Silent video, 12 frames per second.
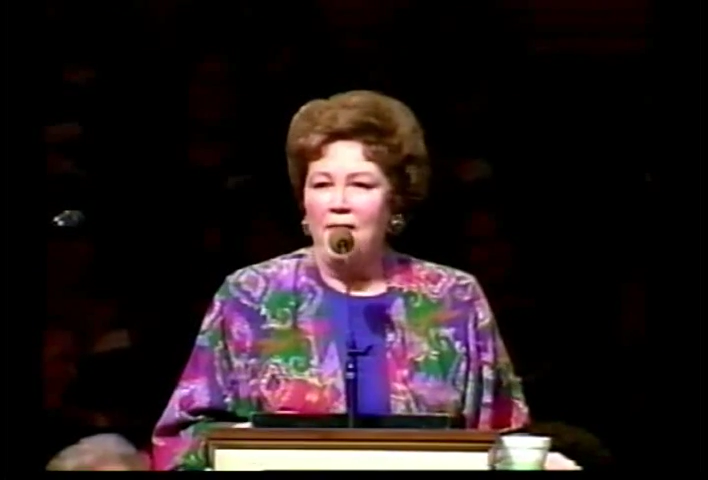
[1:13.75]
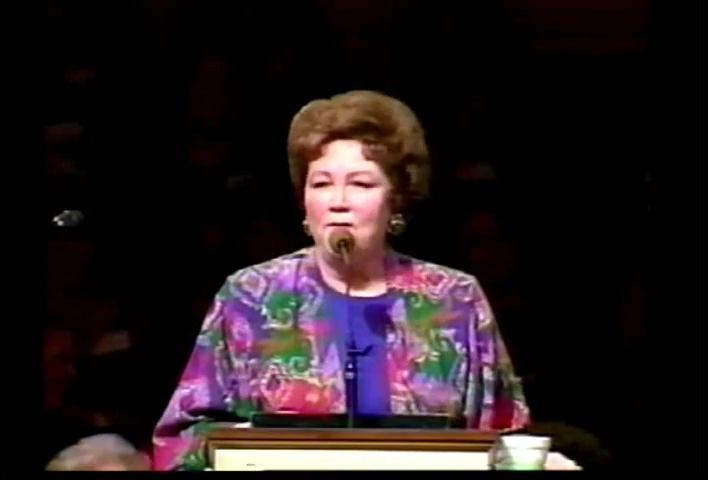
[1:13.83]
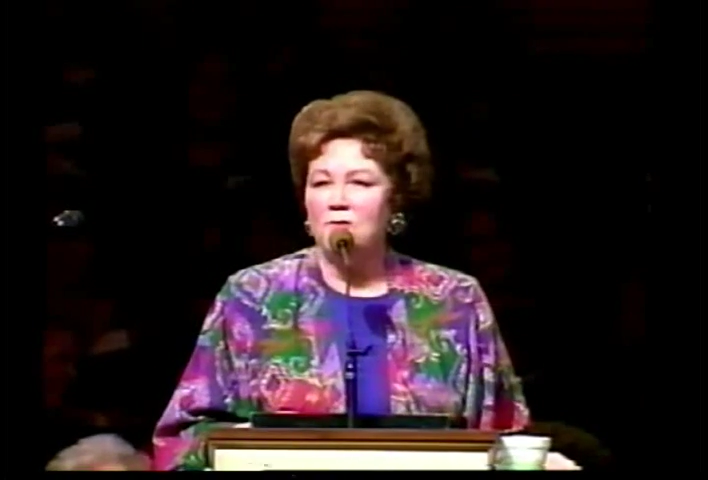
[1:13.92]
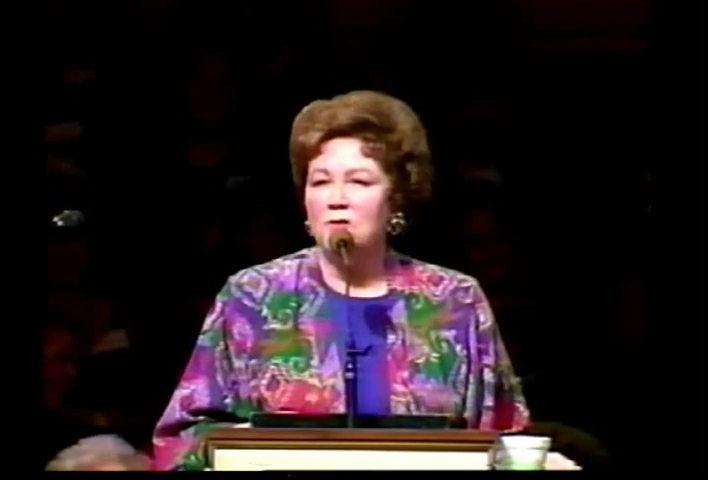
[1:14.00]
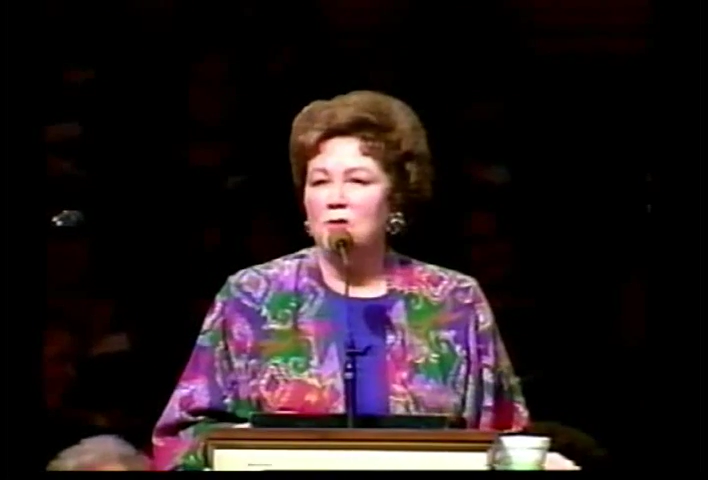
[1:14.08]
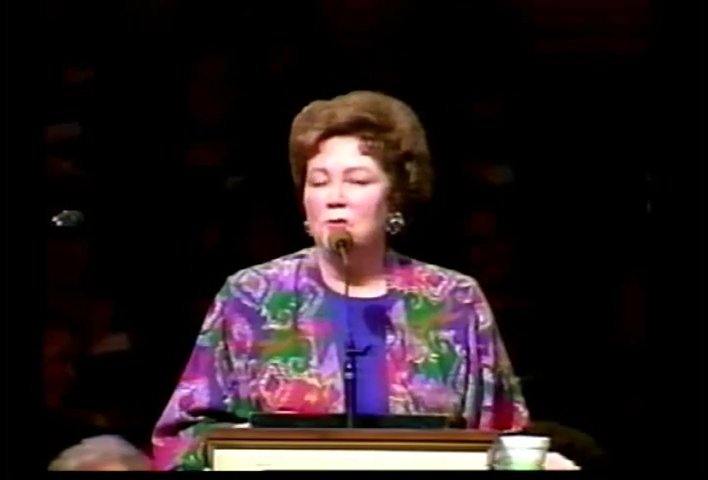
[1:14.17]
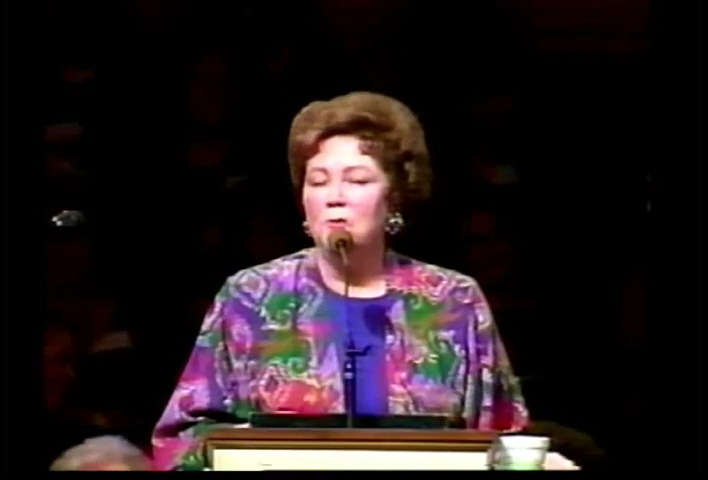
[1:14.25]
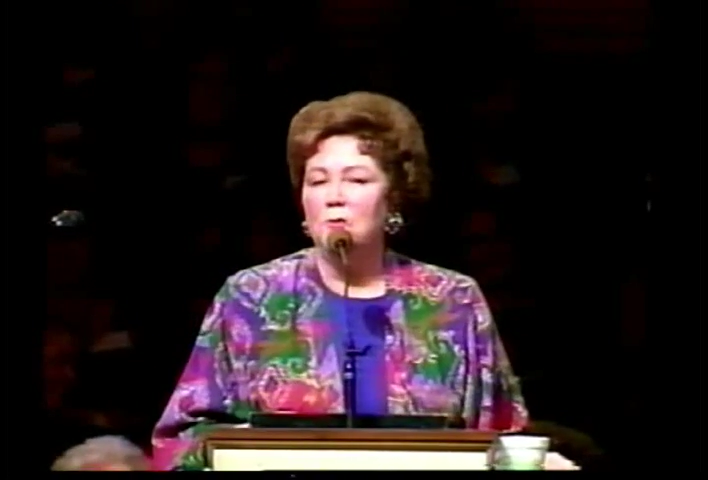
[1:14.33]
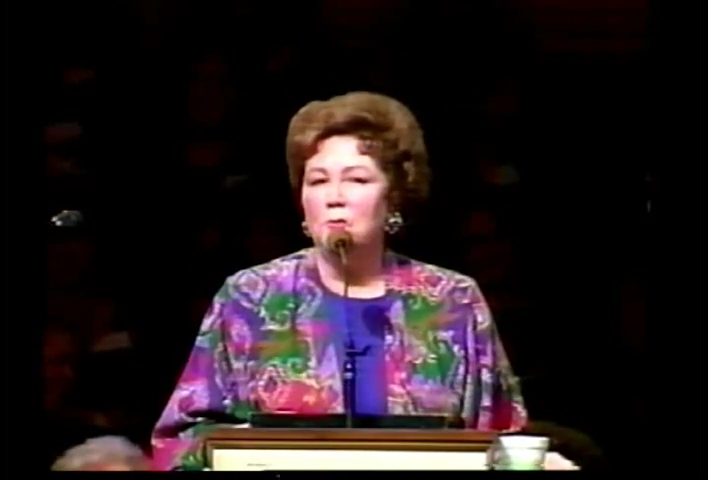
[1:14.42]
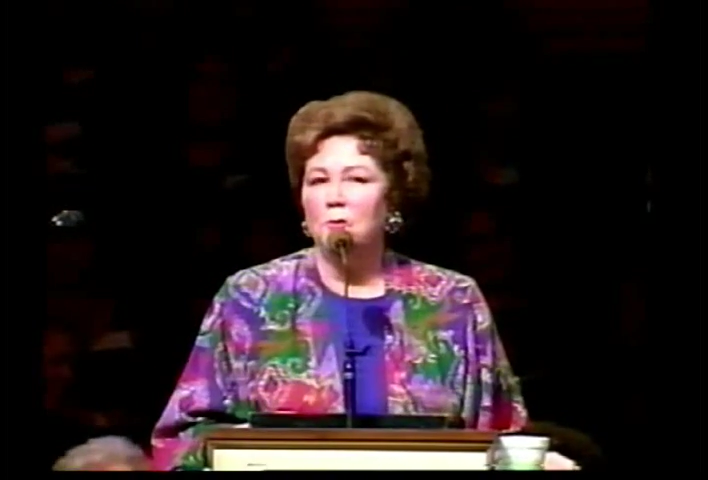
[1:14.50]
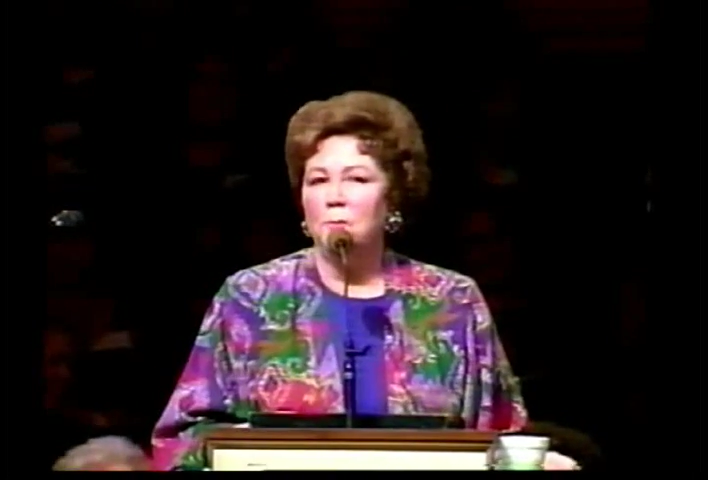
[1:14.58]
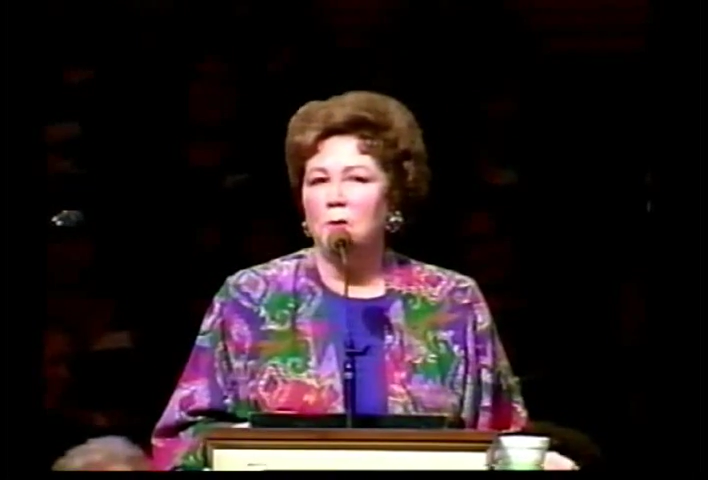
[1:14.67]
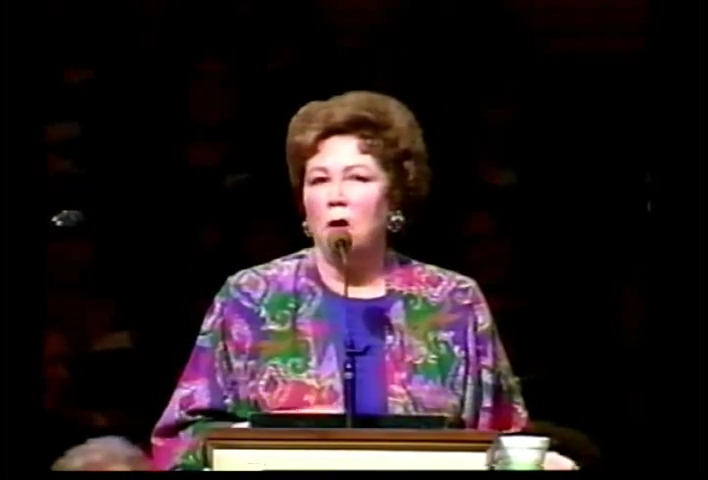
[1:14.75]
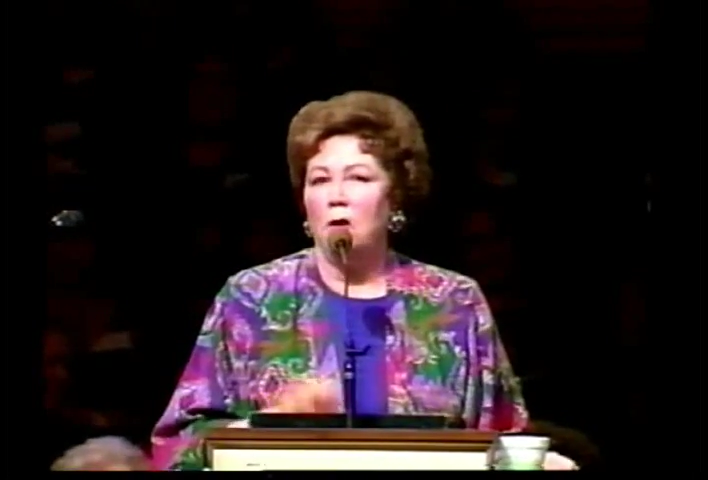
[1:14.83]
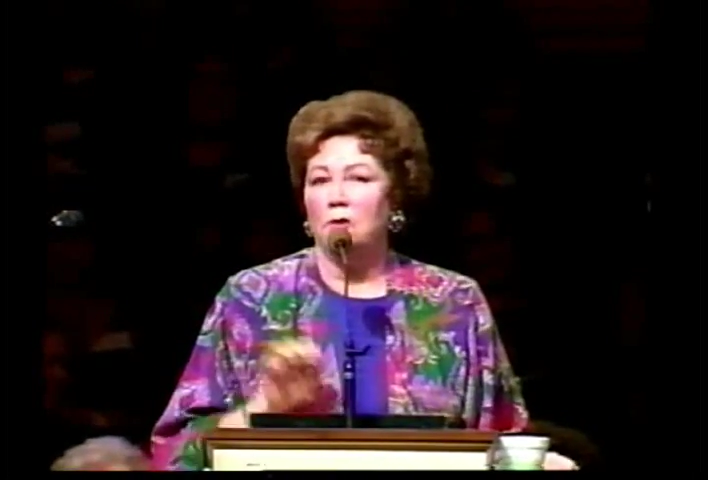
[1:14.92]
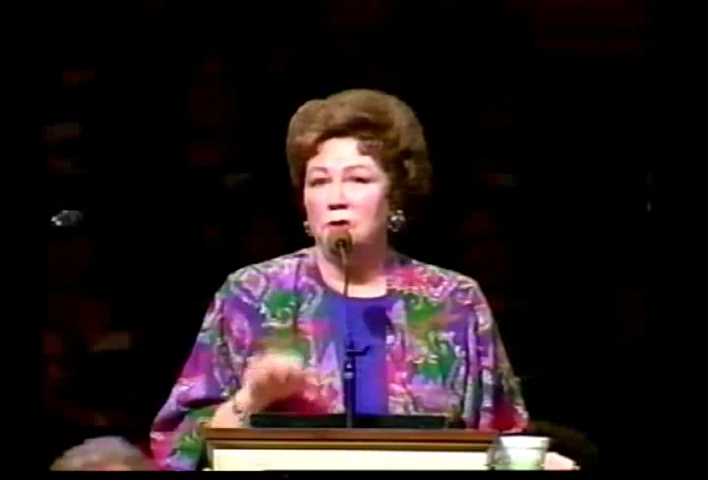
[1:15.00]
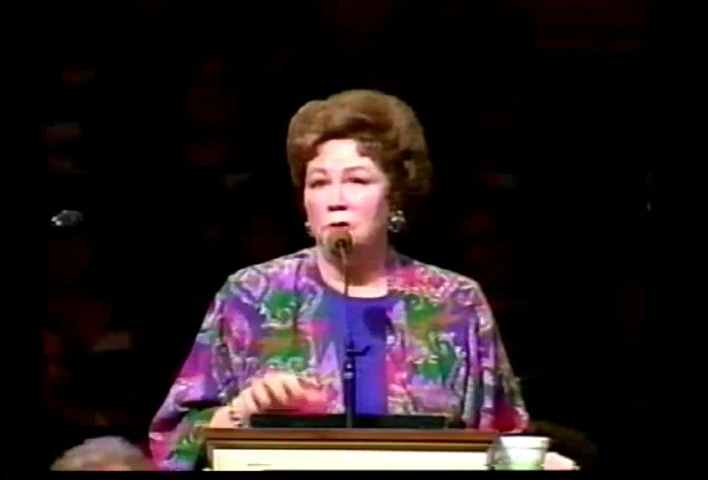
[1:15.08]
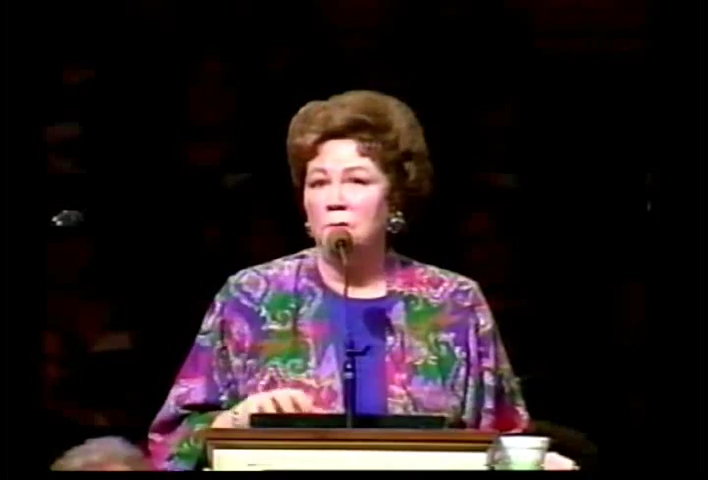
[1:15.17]
And there's a new group
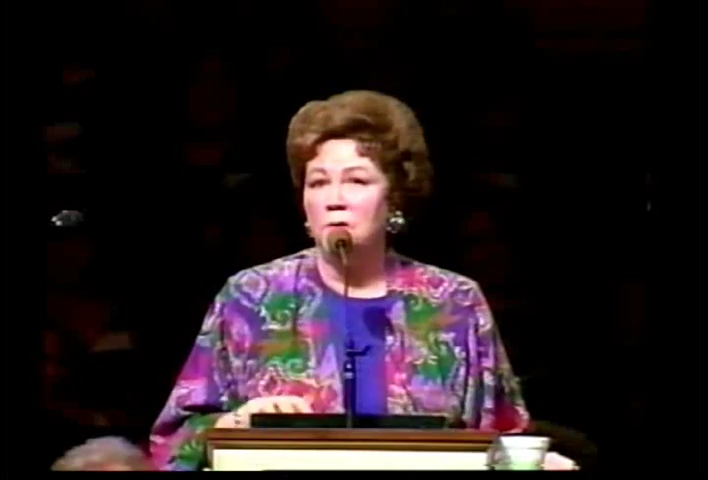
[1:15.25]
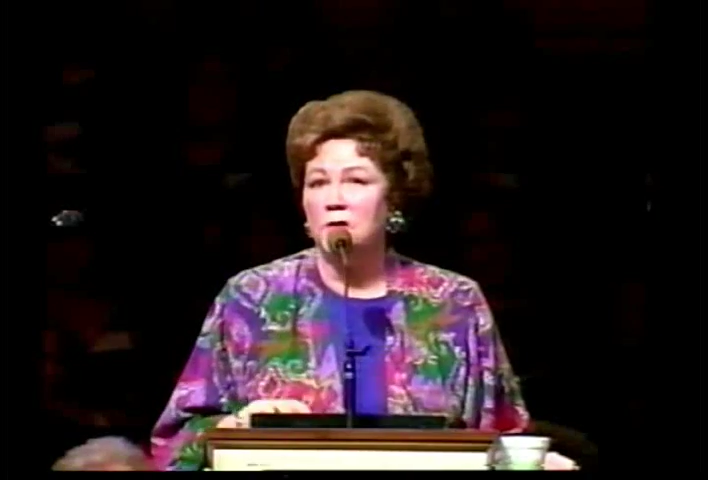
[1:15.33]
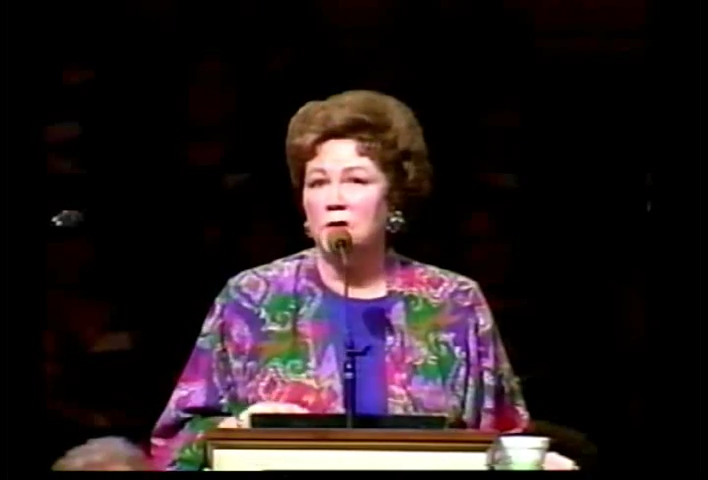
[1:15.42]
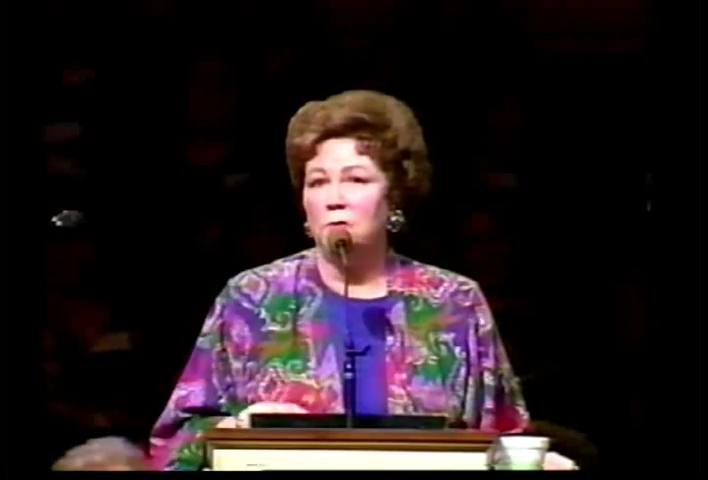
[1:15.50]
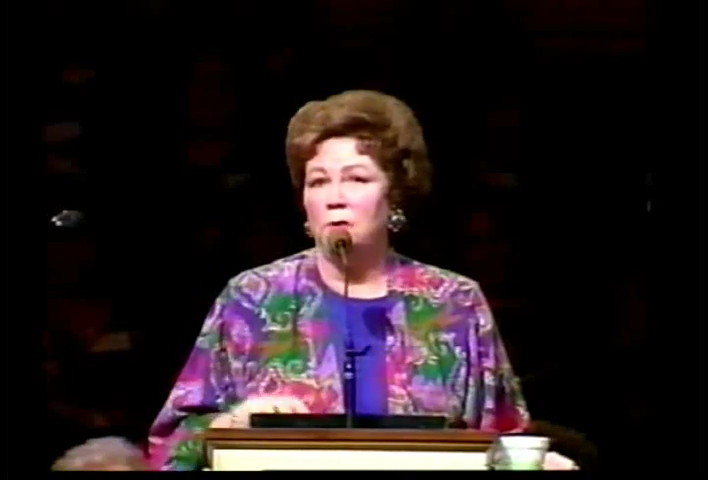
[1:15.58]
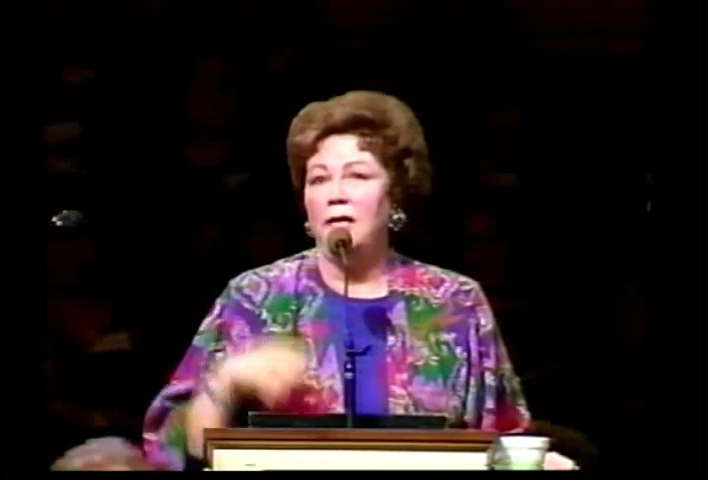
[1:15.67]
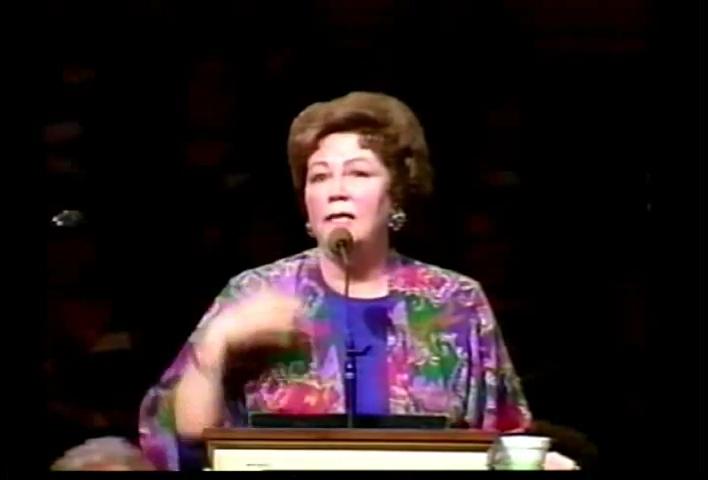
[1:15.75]
called Toot and Scoot.